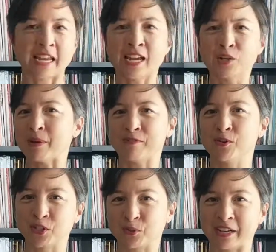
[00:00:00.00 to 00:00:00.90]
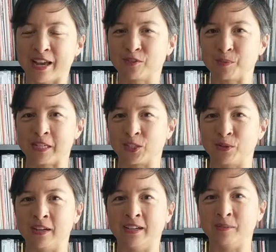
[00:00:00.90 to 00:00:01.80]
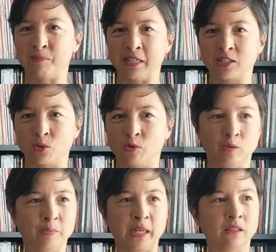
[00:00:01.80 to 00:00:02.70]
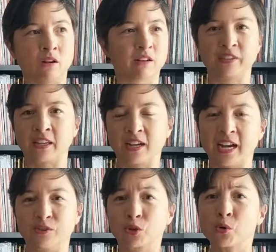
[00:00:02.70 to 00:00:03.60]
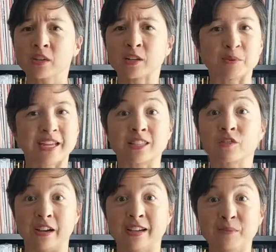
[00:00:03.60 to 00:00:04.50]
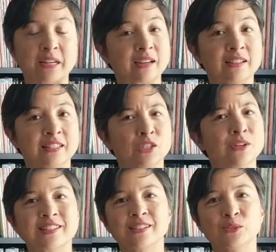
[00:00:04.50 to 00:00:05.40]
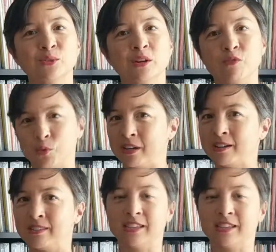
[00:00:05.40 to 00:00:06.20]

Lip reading: And my phone just ran out of space, so I missed a whole big long thing that I had recorded, but that's fine because you get to avoid